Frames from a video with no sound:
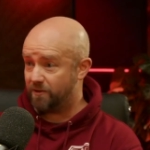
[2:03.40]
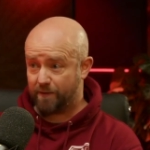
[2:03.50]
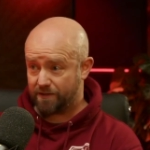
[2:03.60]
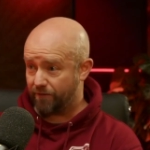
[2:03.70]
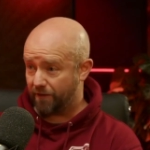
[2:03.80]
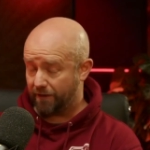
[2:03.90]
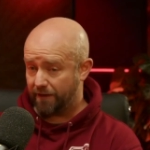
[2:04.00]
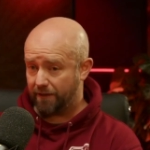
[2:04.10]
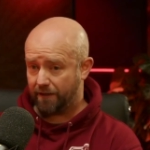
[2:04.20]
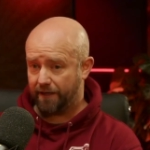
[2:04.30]

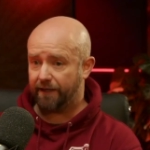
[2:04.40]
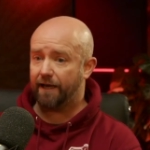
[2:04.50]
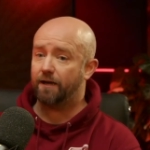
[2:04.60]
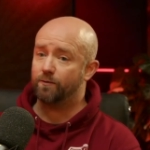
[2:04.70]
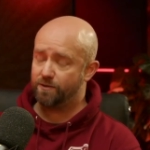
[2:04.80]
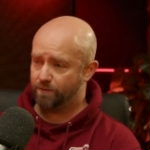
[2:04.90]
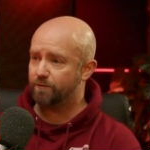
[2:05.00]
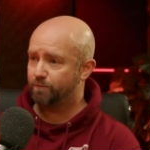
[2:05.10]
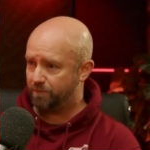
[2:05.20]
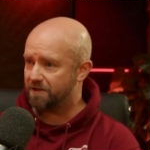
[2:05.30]
specifically. And again, it was
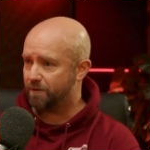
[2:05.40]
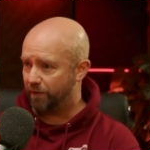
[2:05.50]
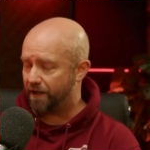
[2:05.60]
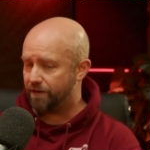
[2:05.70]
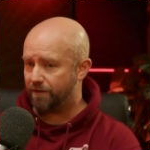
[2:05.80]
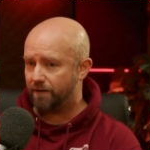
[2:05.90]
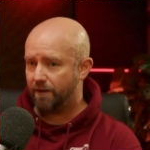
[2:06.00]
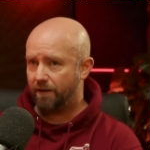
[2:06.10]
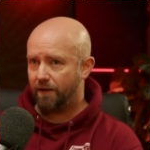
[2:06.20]
Peter Blythe and,